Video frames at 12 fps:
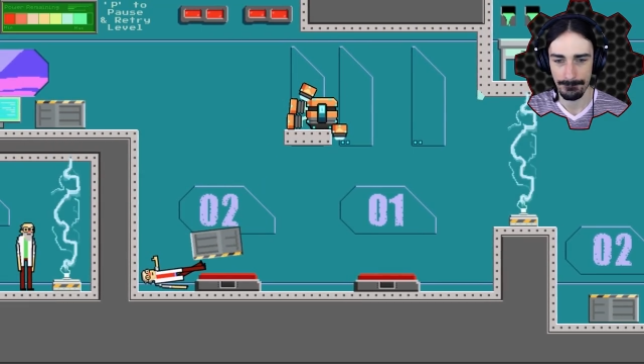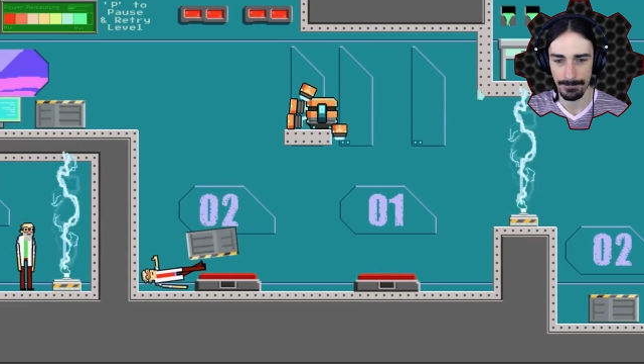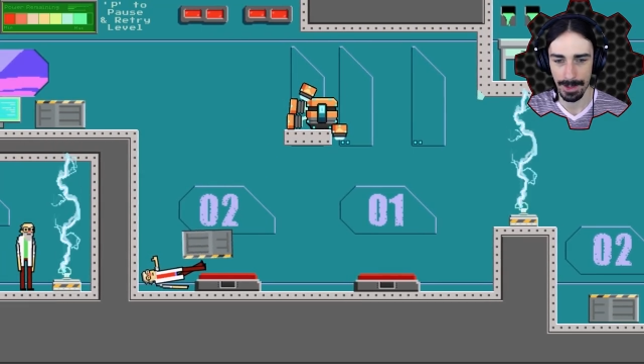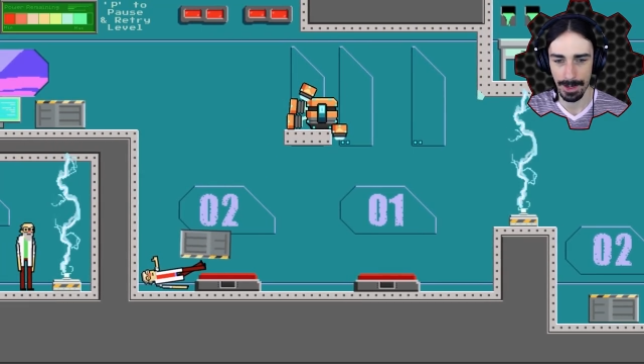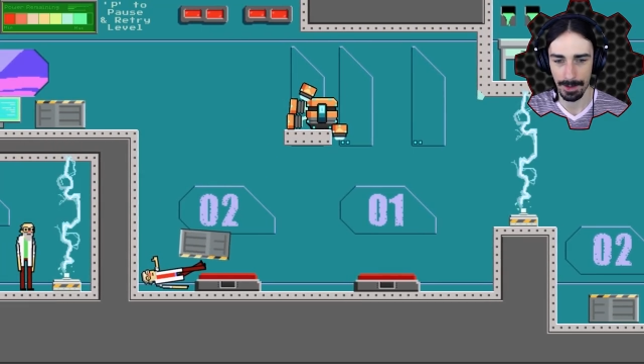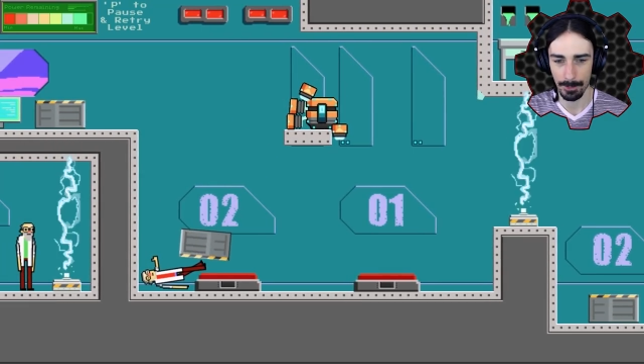
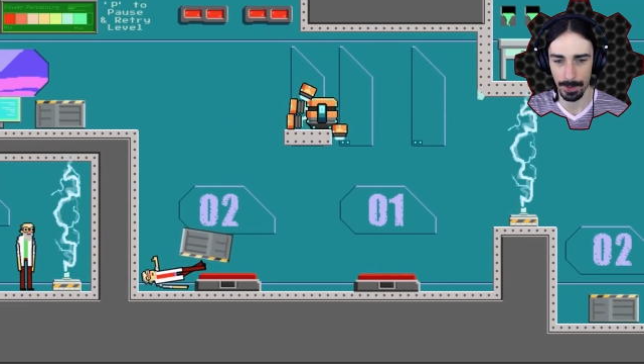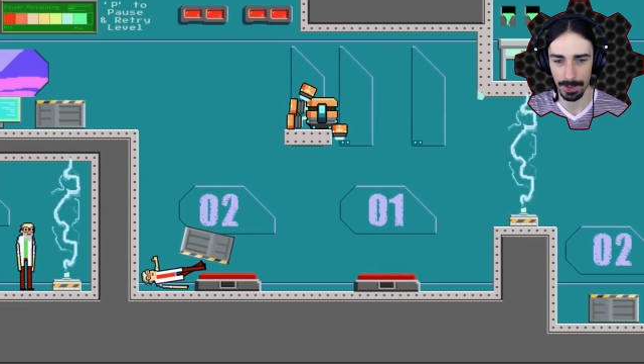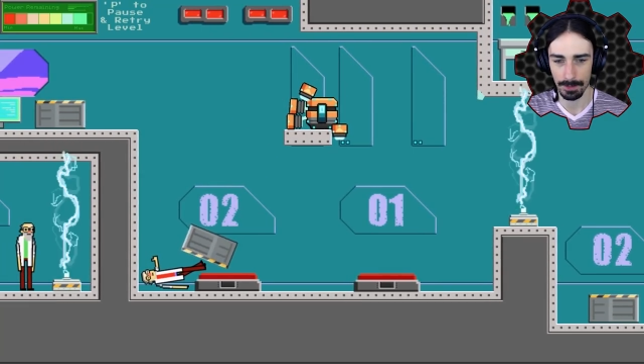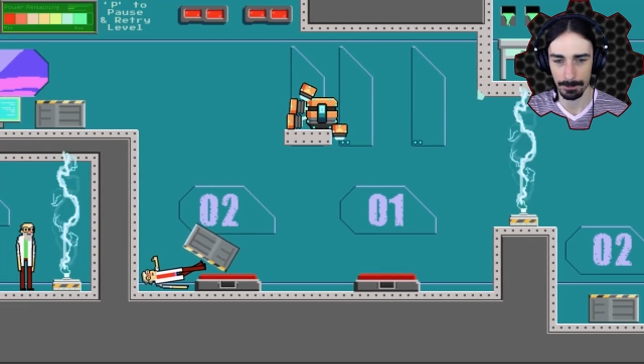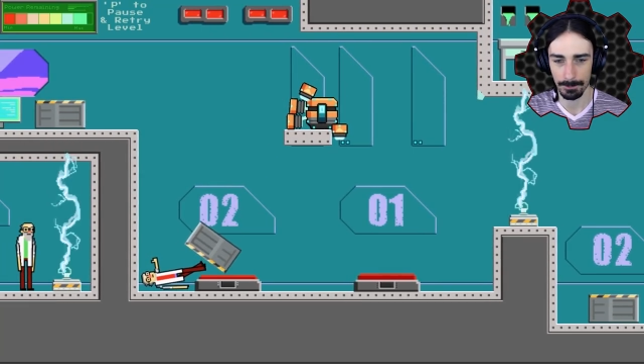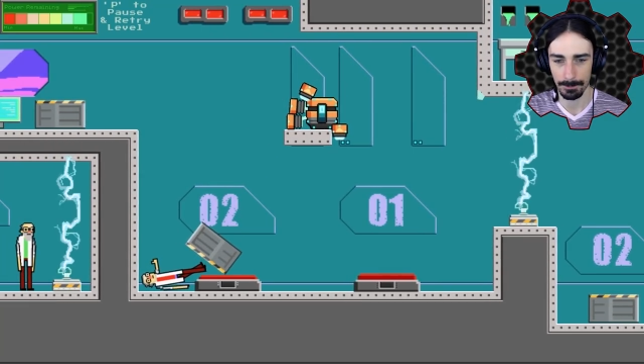There
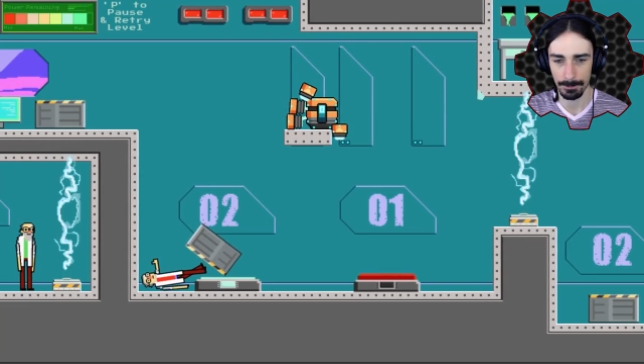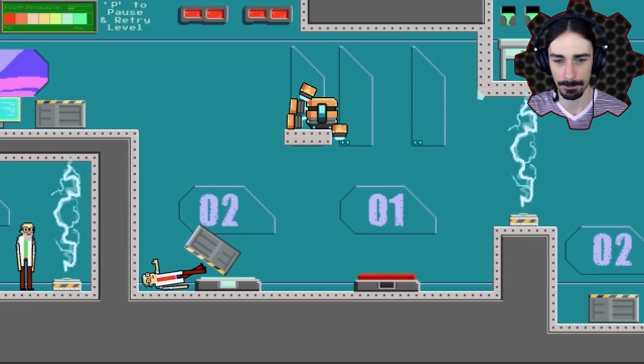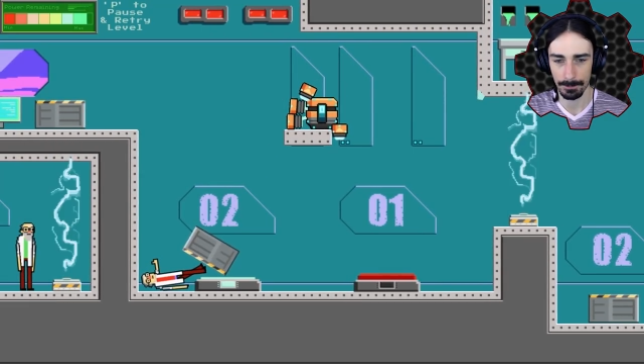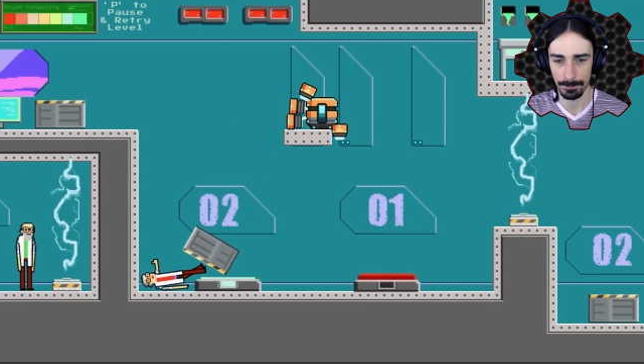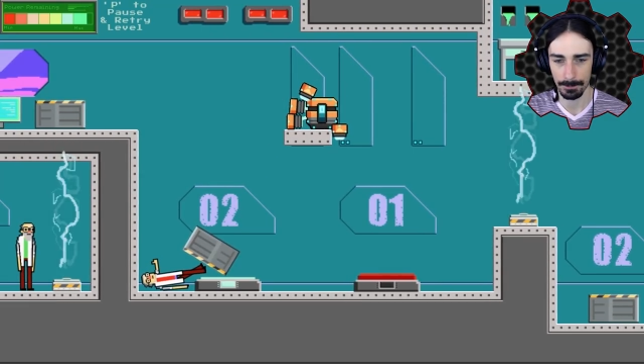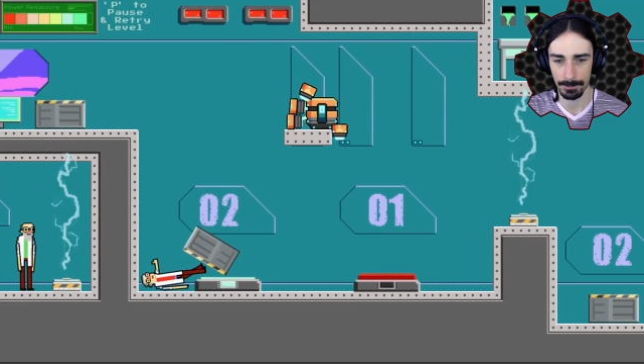we,
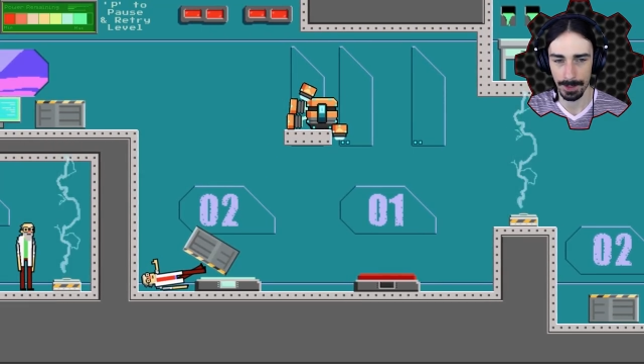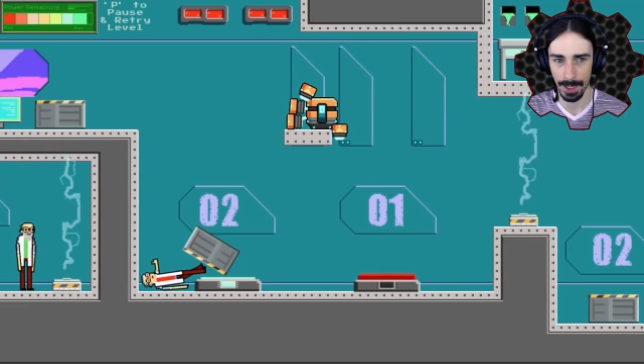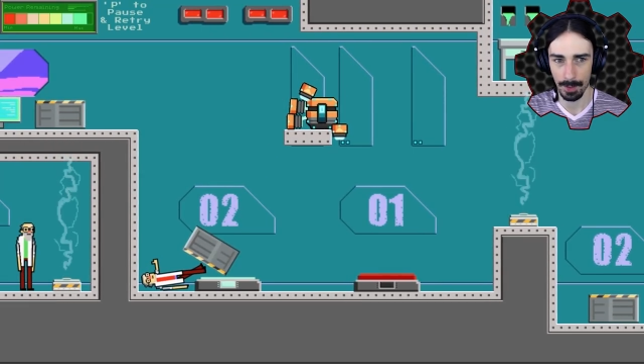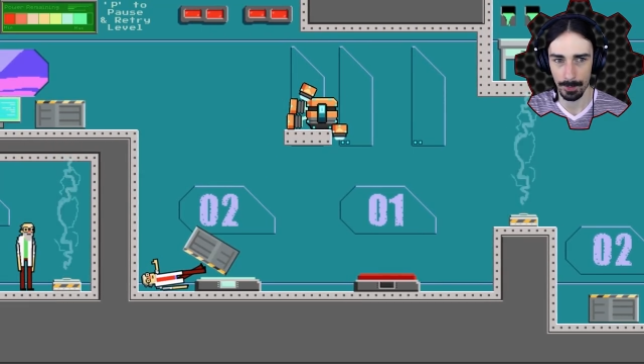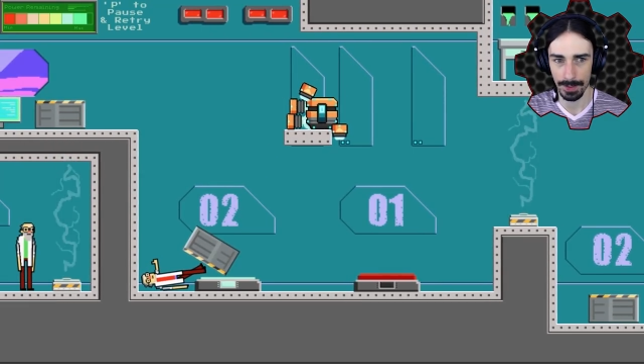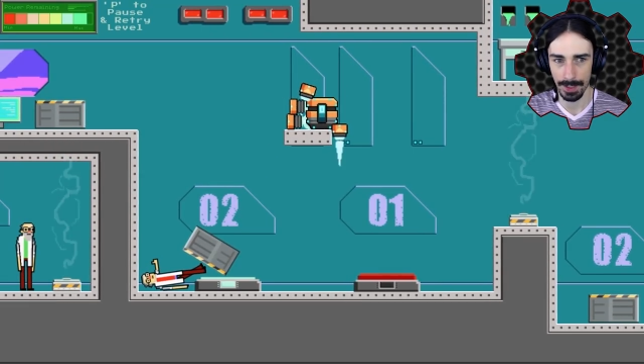there we